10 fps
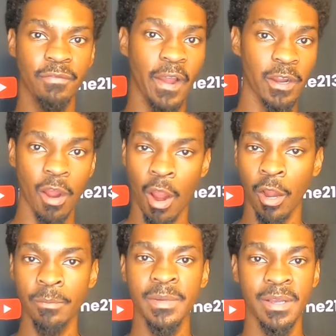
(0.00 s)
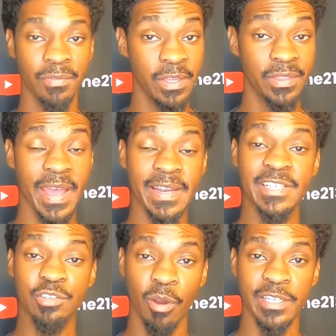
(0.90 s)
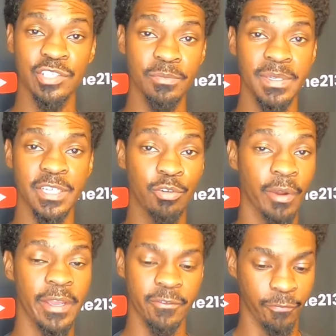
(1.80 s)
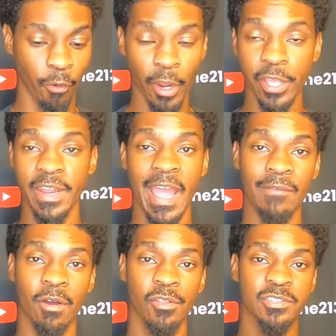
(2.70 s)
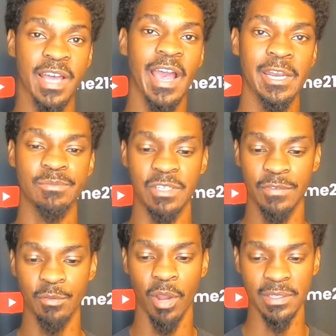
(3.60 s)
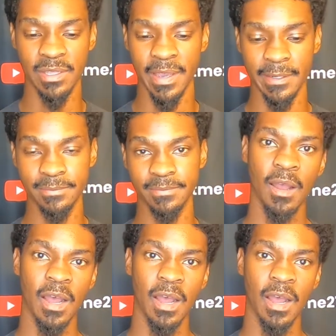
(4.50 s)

firearm, then that is going to be great for you to have all those items if you want that.